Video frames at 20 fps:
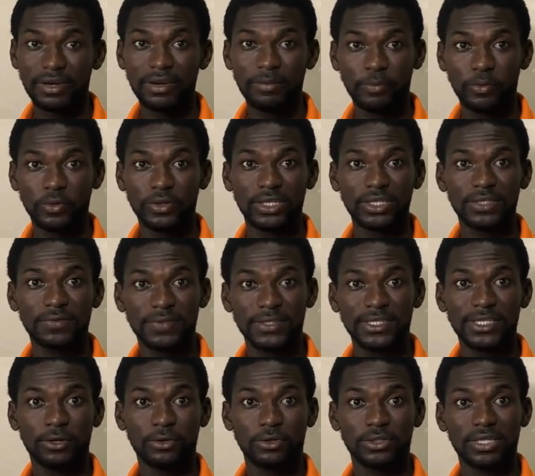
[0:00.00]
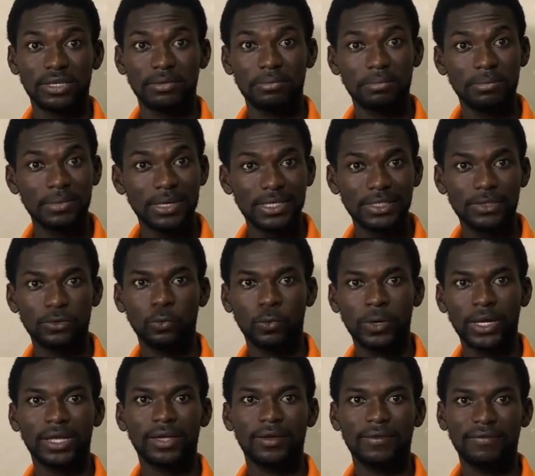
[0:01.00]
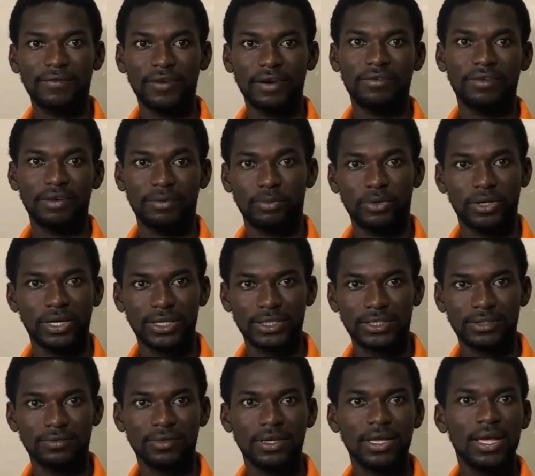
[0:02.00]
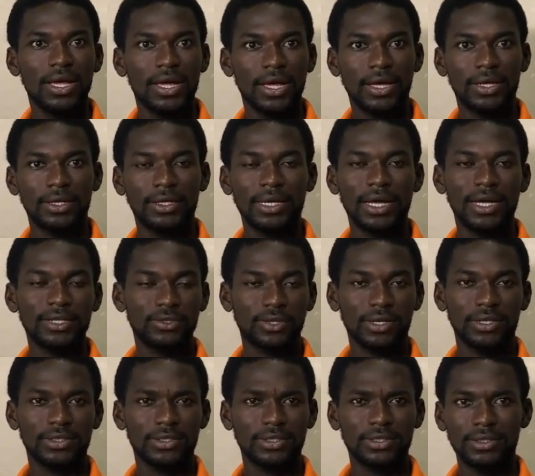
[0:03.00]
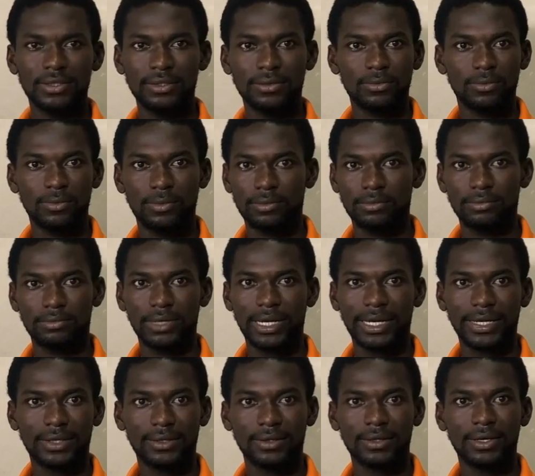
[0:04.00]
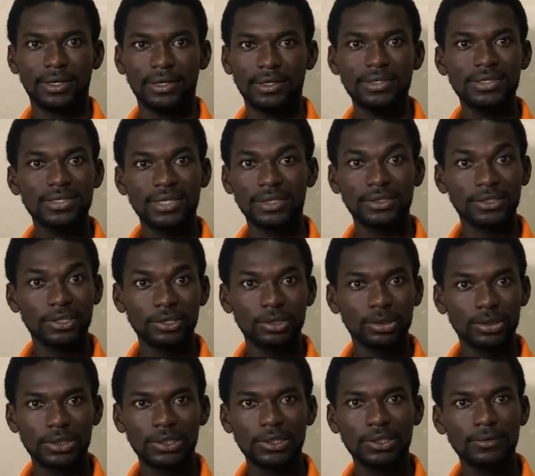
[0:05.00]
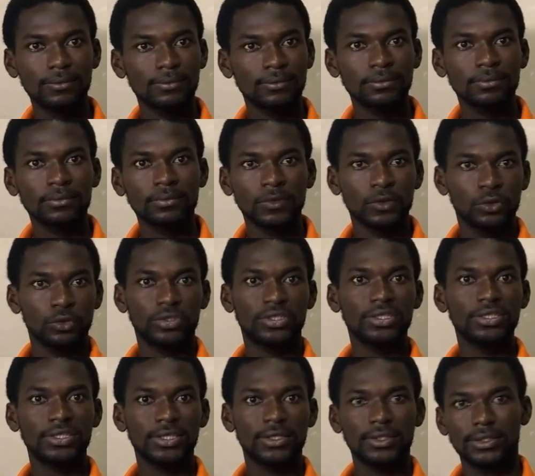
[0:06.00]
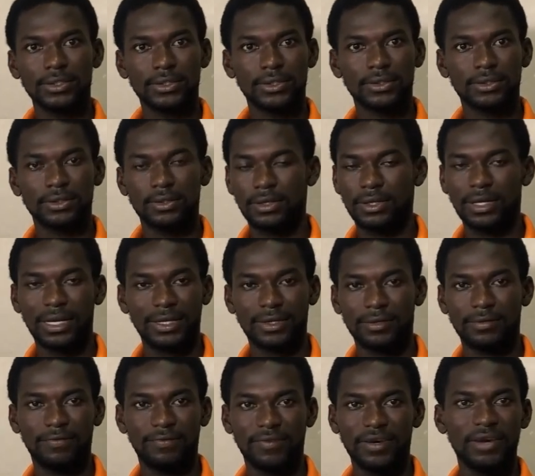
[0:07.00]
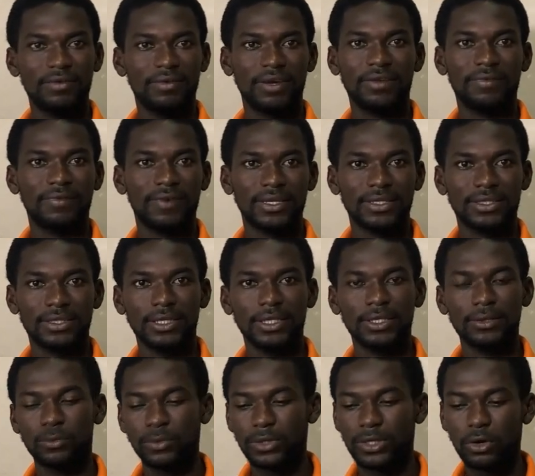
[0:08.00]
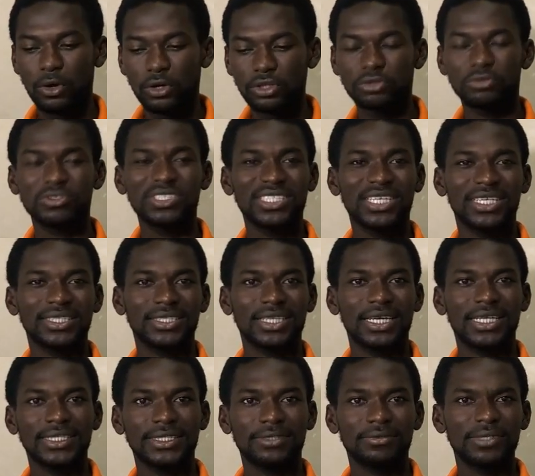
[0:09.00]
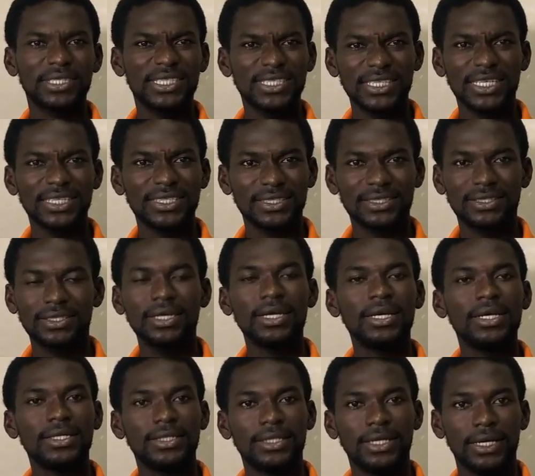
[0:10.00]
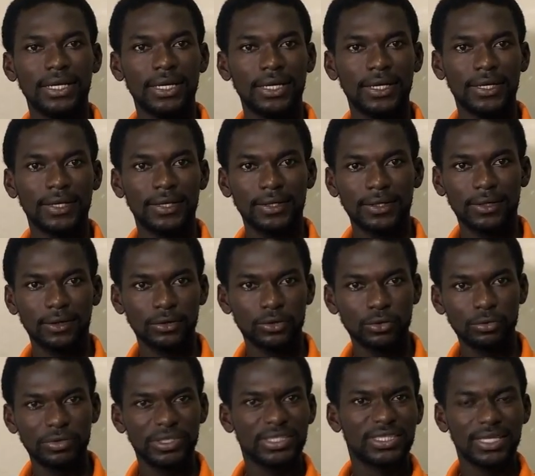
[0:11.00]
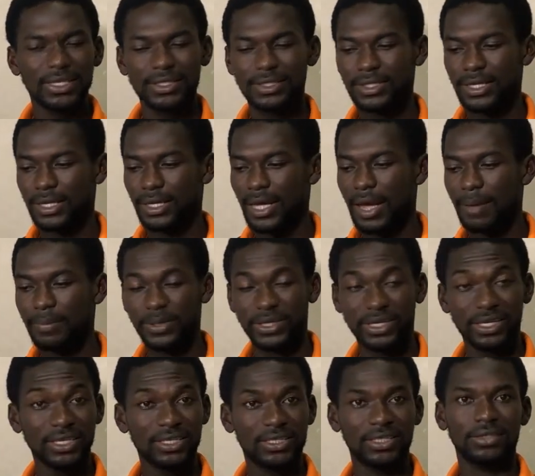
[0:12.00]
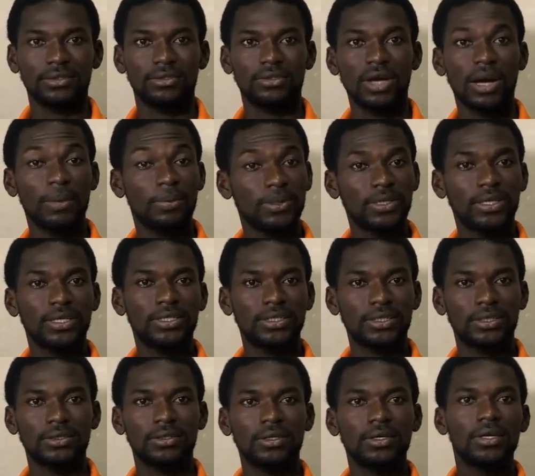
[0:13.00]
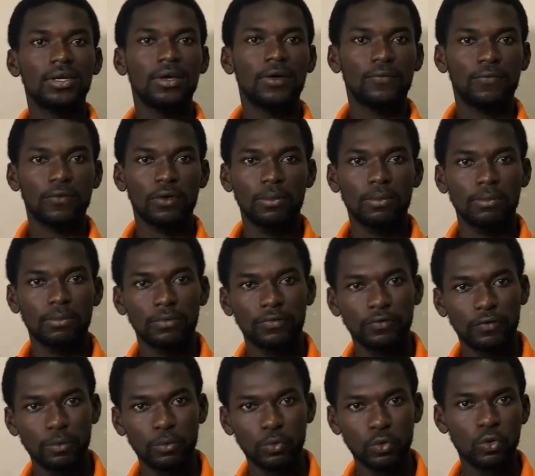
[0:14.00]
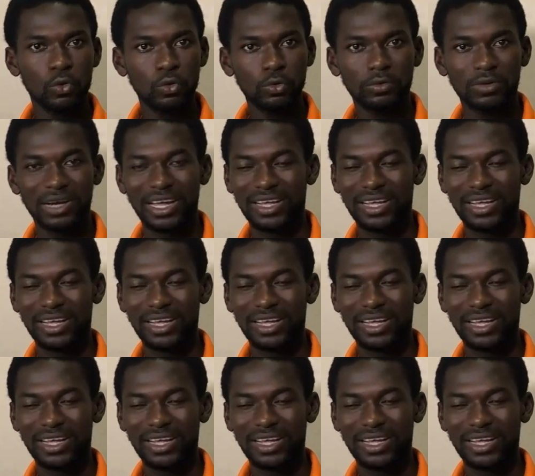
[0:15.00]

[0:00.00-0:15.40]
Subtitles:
important feature, because it makes work very productive. And then as you can see, instantaneously you see changes very fast. And then with a hot restart, it resets the application, your application from code